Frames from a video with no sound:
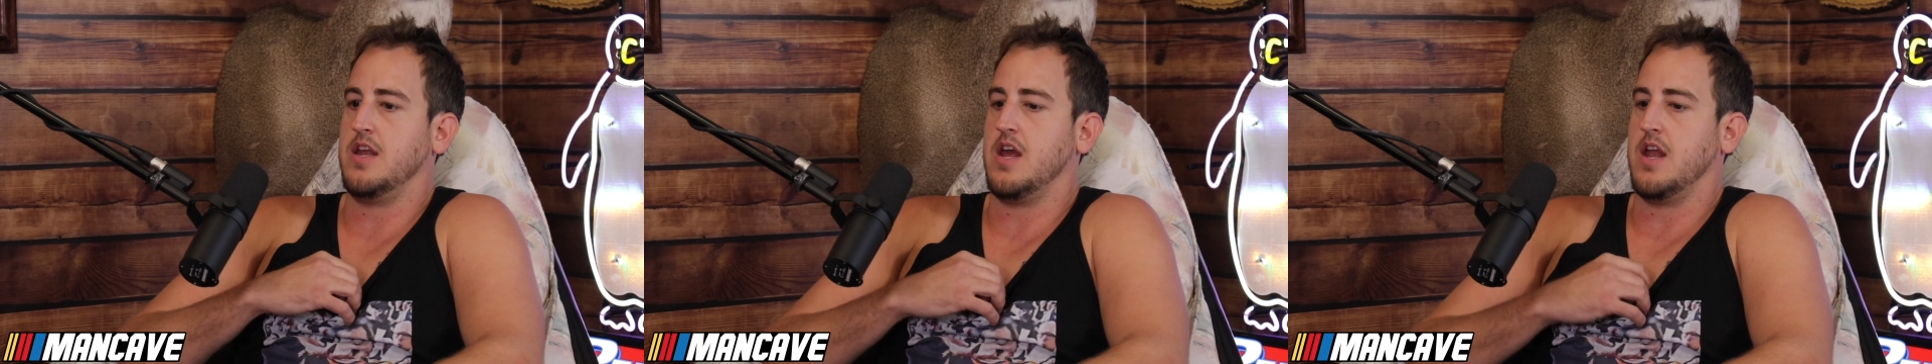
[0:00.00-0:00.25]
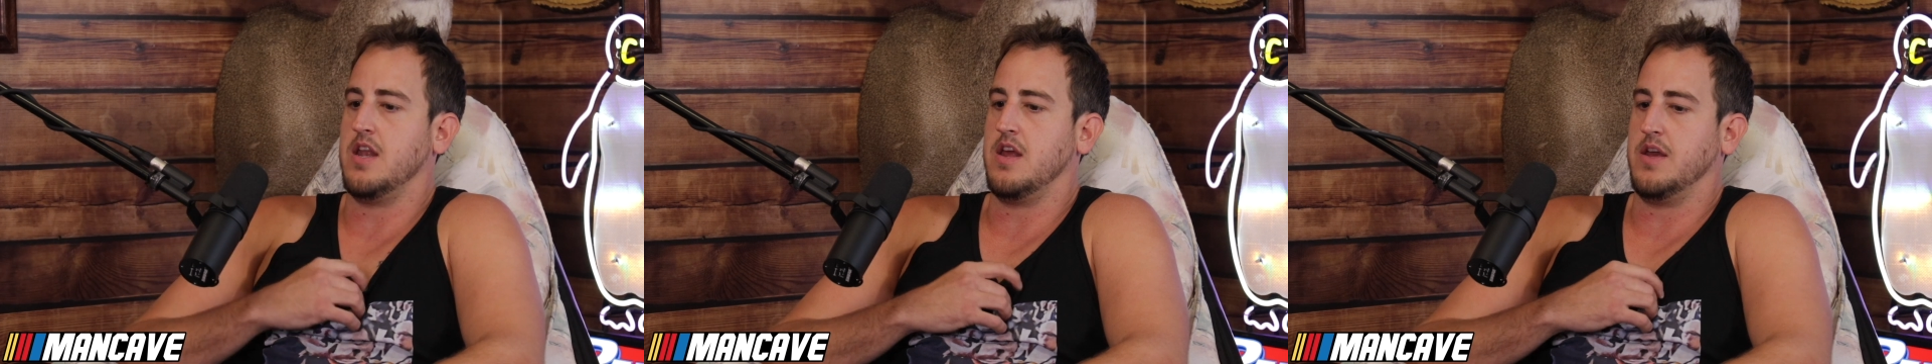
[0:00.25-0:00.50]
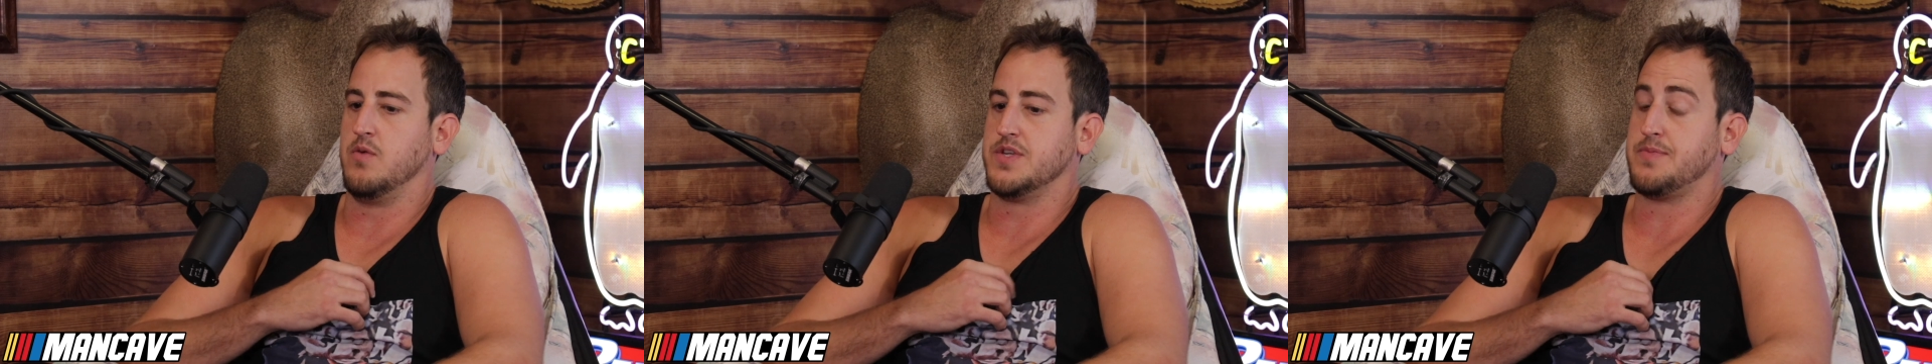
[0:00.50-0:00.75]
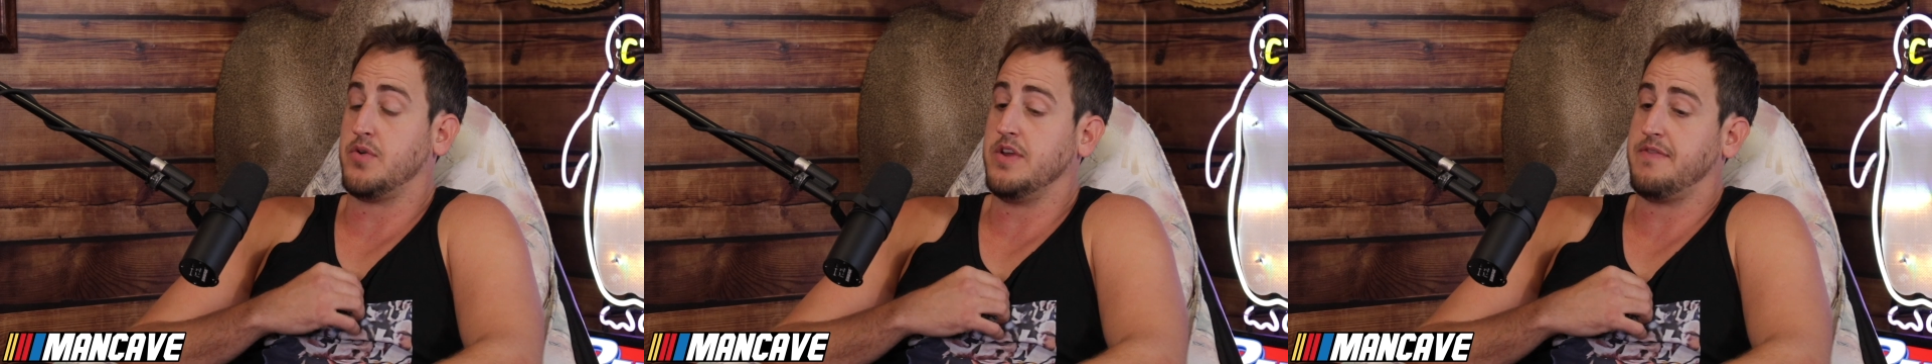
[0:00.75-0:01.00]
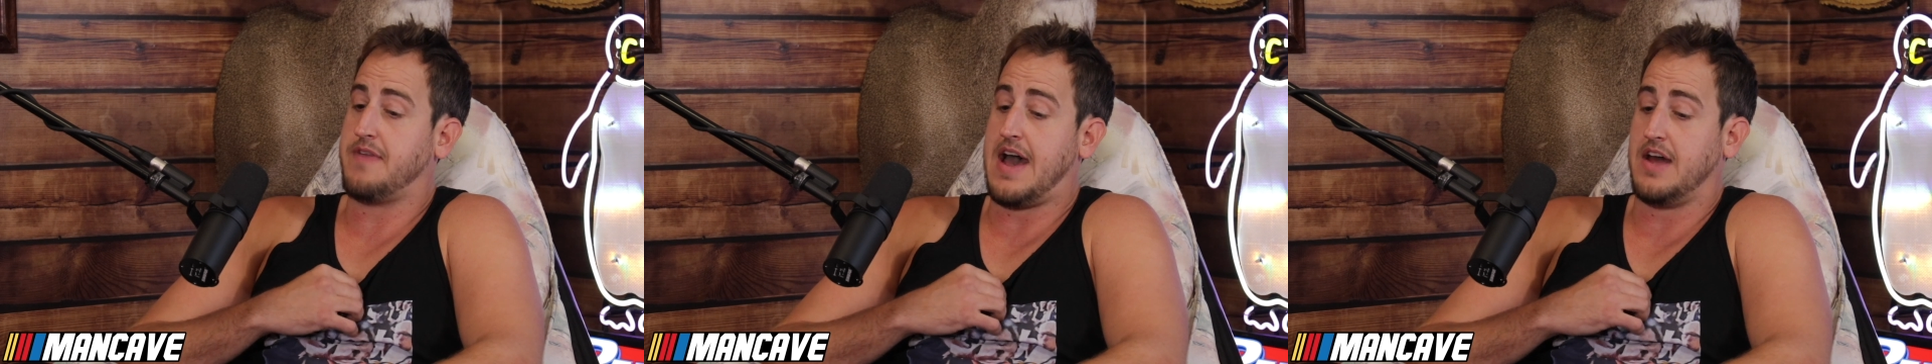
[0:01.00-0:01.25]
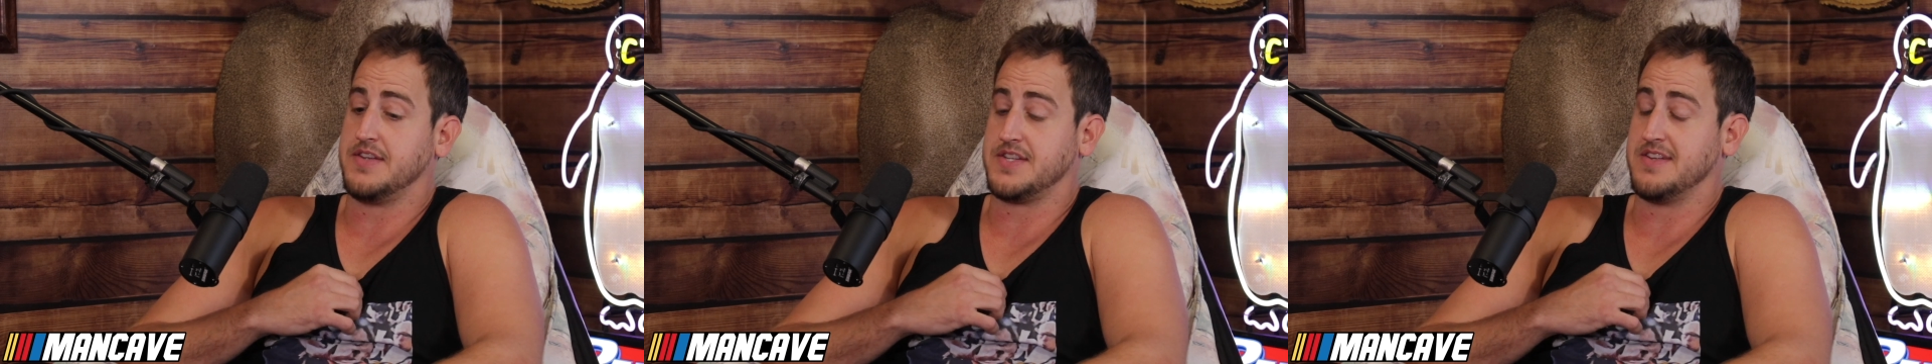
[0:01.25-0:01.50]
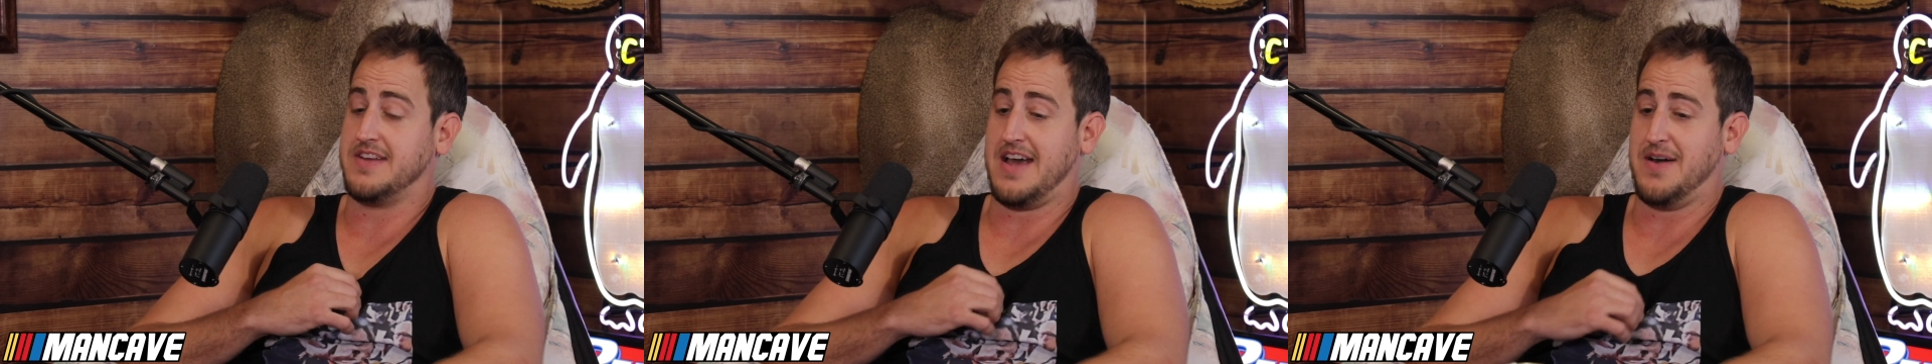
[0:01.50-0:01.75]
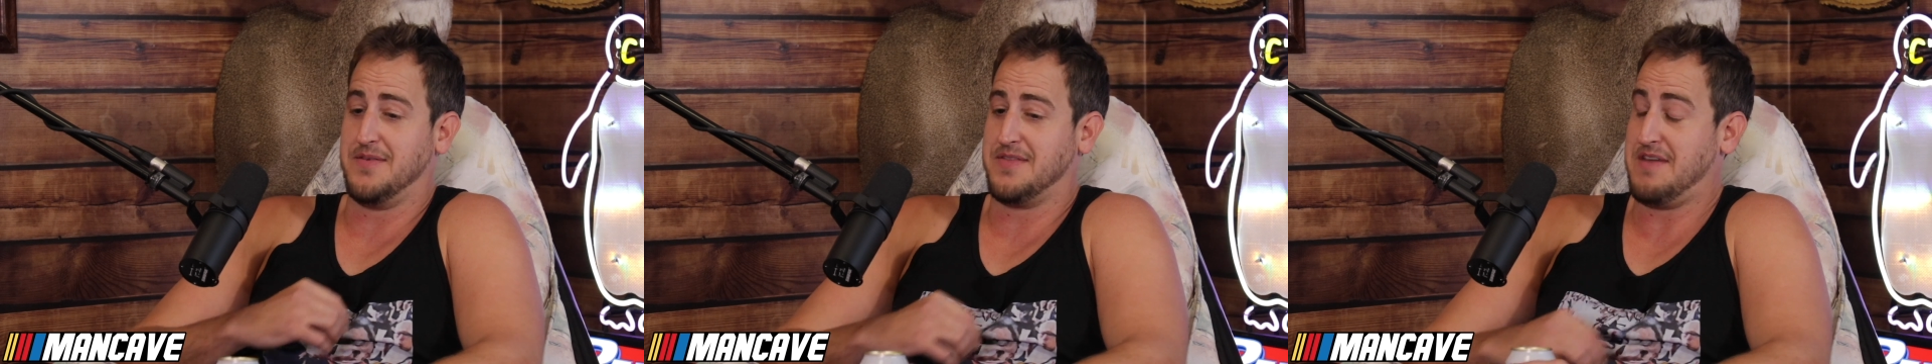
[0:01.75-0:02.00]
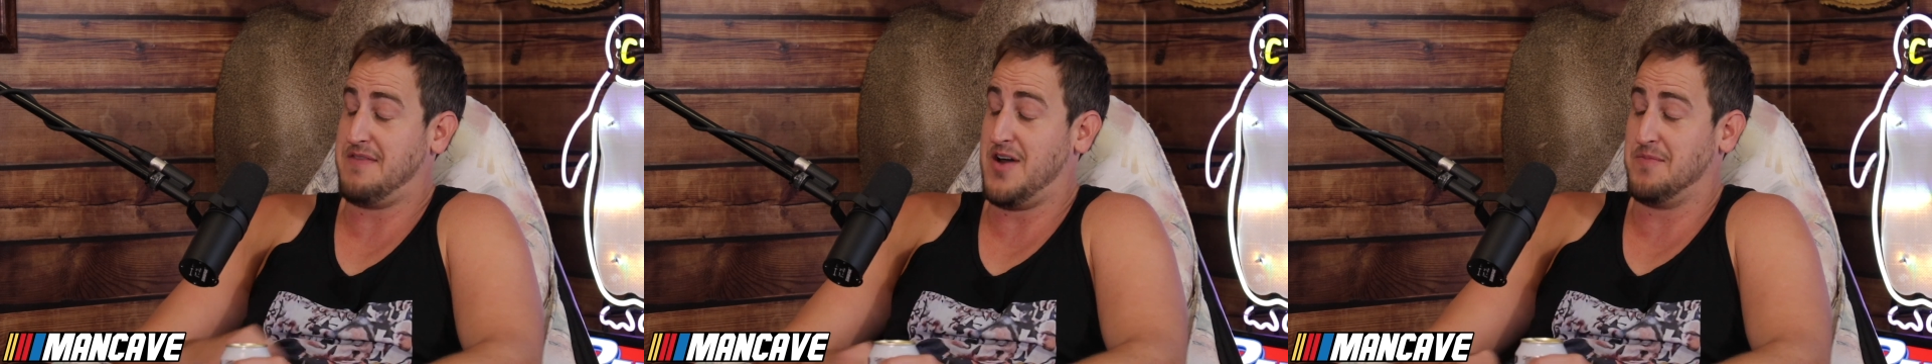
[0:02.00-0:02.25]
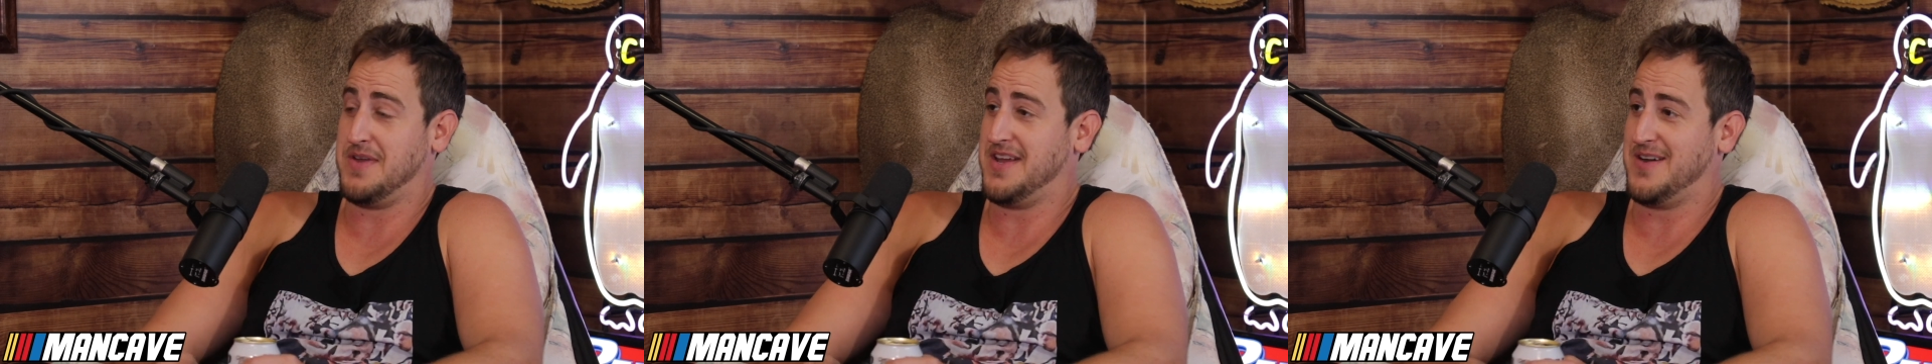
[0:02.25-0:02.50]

and it was pretty fast how they found me.